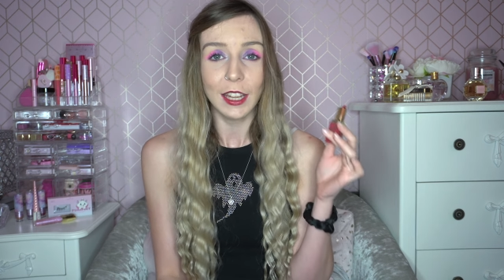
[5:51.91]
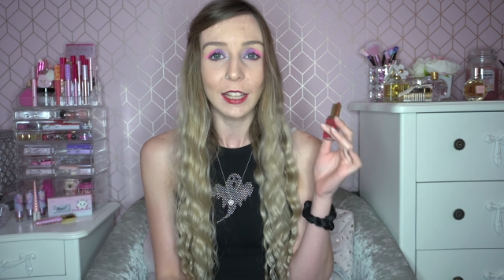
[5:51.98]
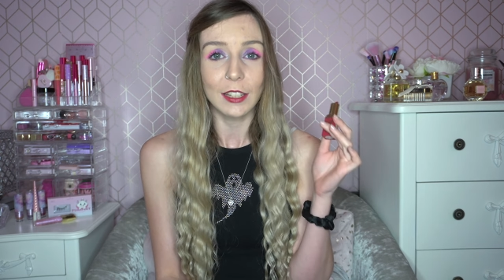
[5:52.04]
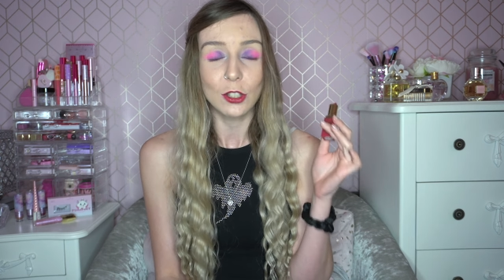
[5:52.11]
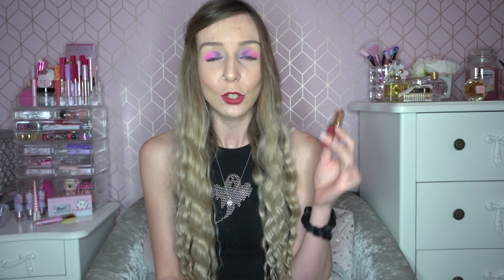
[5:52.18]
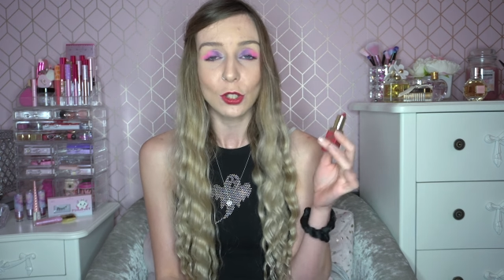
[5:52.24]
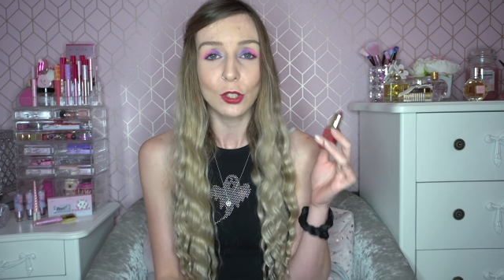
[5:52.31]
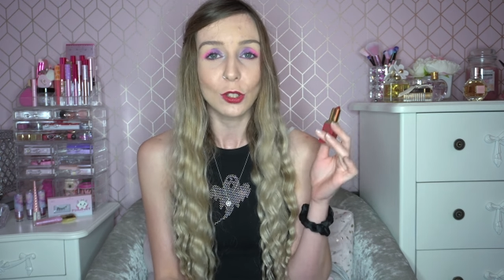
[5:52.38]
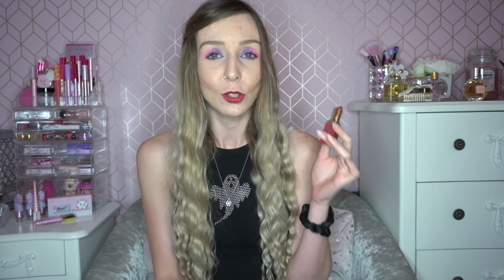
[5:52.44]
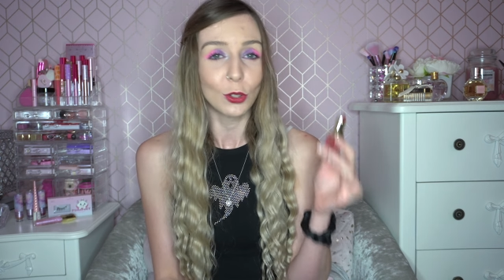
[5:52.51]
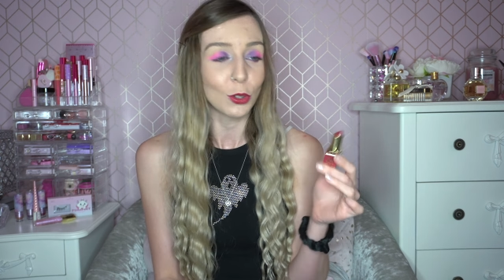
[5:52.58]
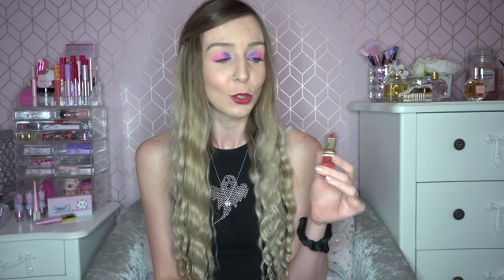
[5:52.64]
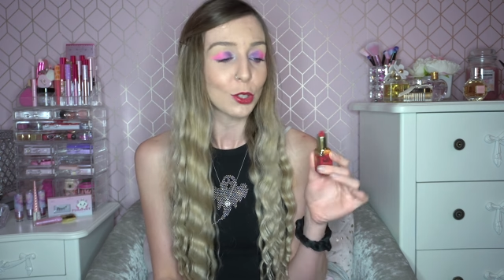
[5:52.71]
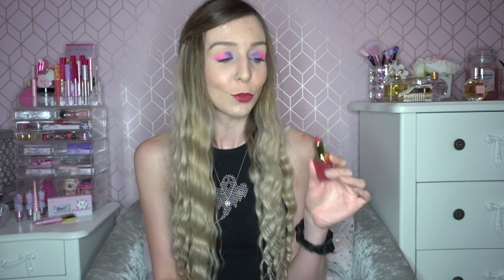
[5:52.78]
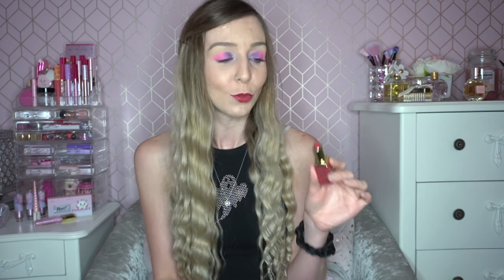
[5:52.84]
It just
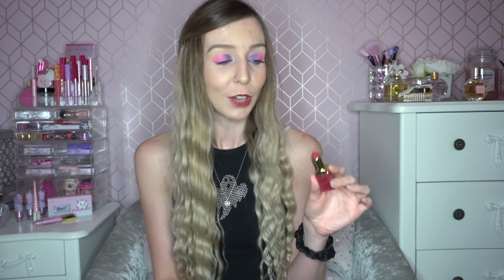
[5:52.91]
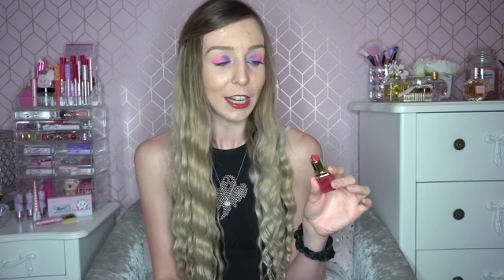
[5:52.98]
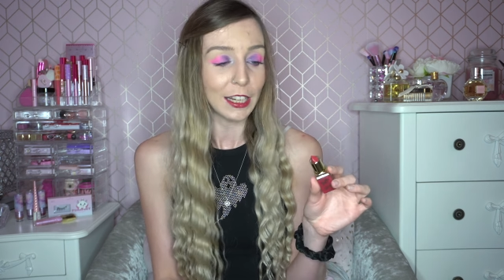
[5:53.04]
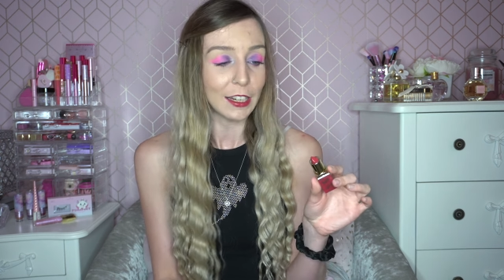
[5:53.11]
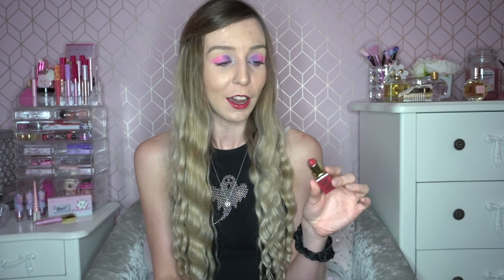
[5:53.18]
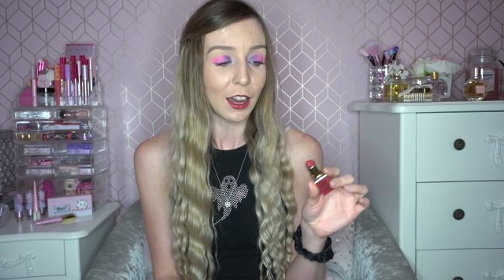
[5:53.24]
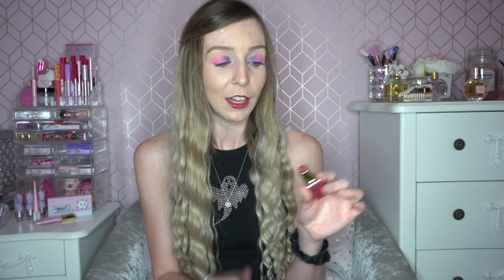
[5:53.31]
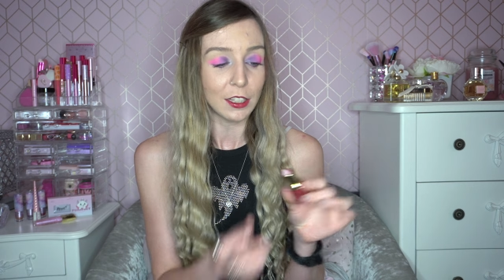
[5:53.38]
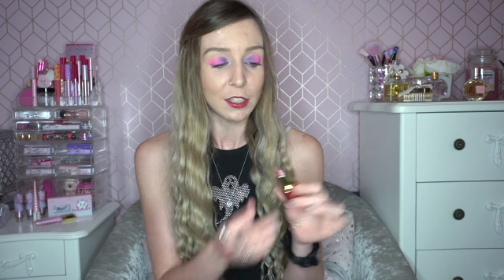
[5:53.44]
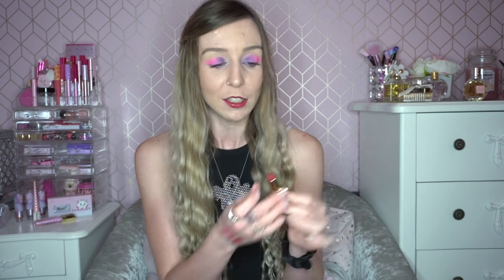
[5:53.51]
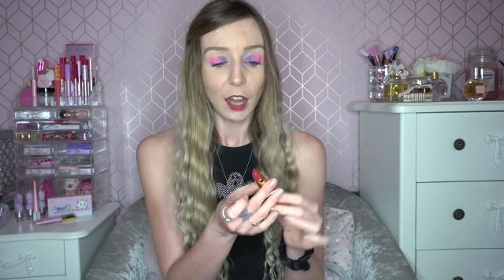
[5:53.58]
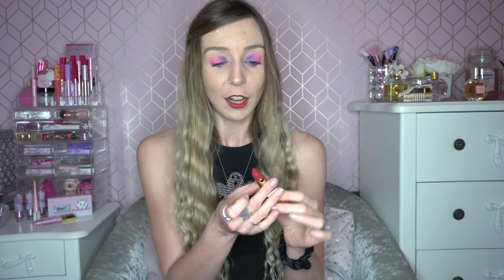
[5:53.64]
looks really nice,